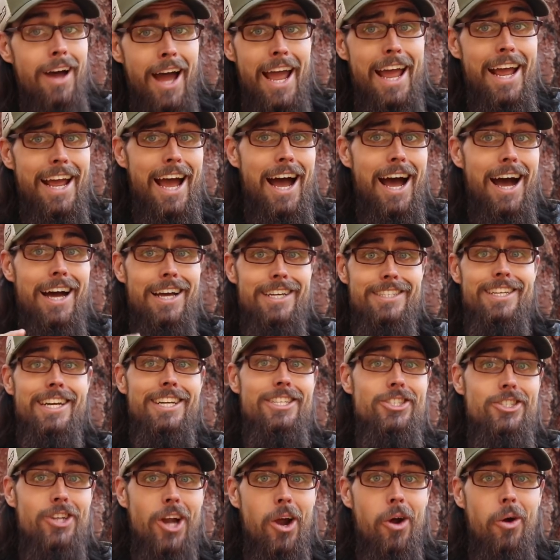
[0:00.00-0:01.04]
Hey guys,
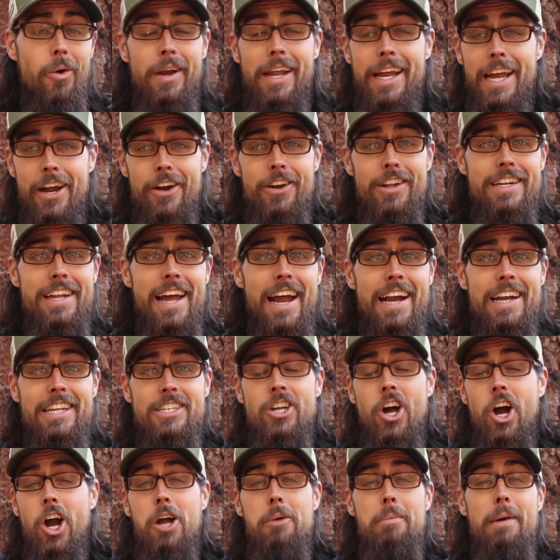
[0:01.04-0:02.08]
it's Darwin, here today to
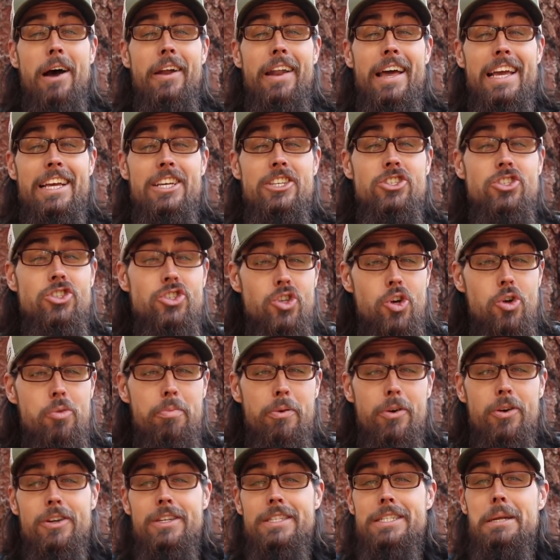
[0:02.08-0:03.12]
talk about a
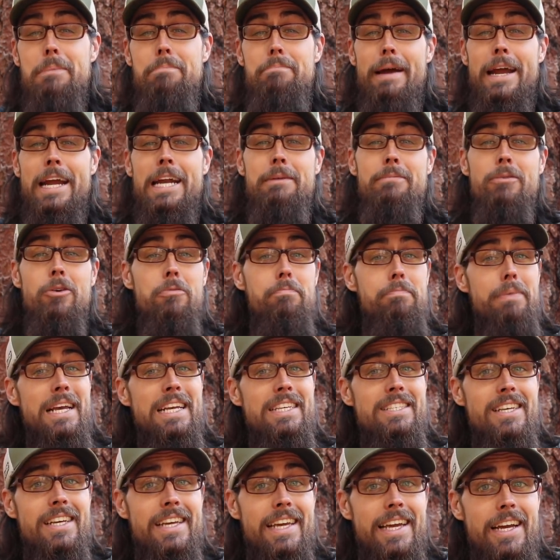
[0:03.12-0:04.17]
super debatable
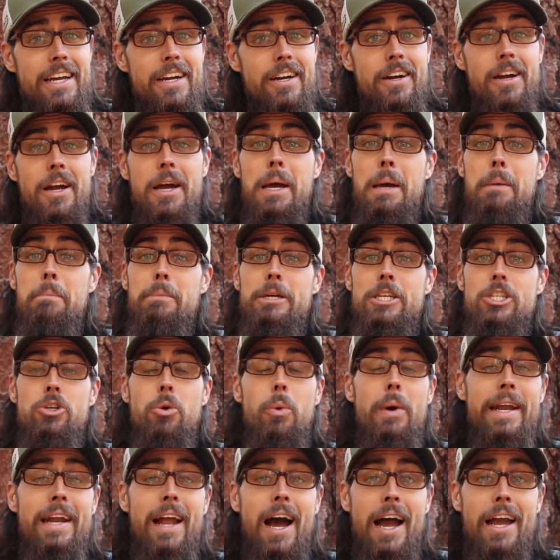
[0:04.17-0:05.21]
piece of gear
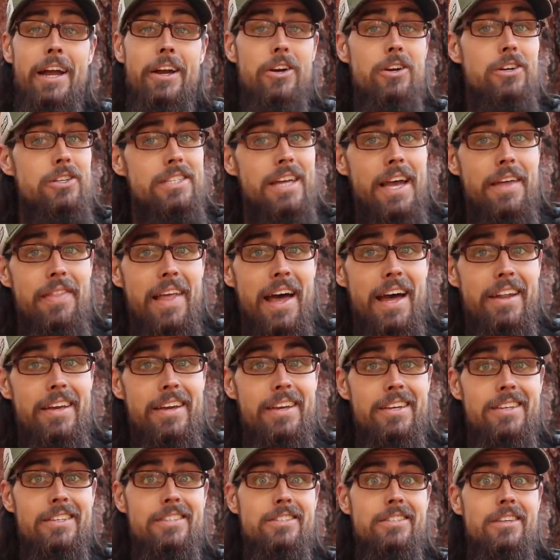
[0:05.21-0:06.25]
between hikers, and that
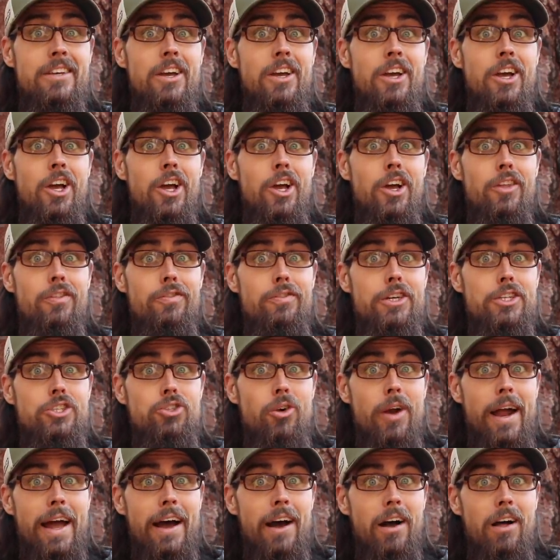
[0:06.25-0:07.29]
is the
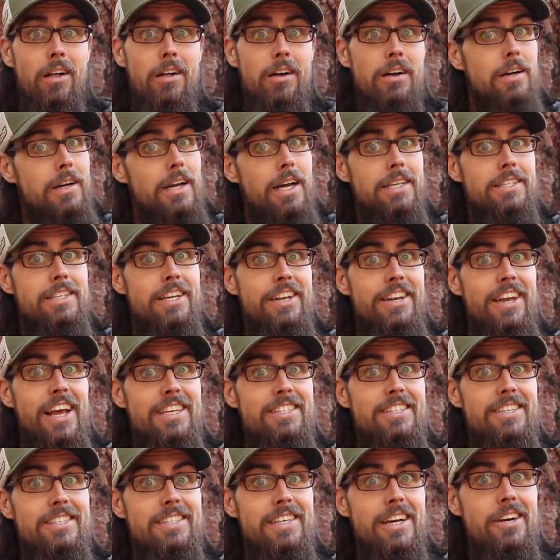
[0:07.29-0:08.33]
trowel. Is it
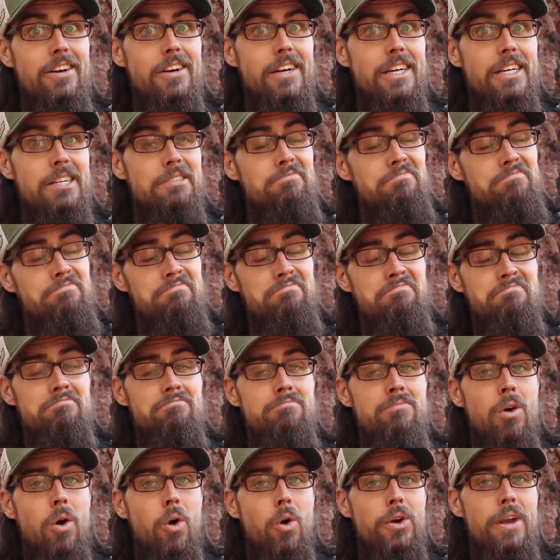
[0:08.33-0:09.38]
necessary
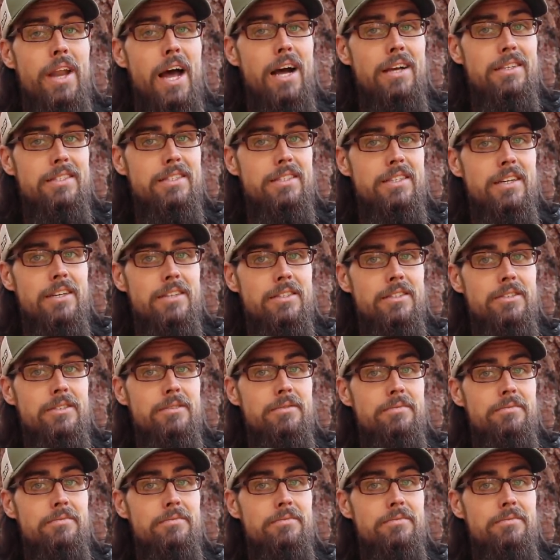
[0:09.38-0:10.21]
or nonsense?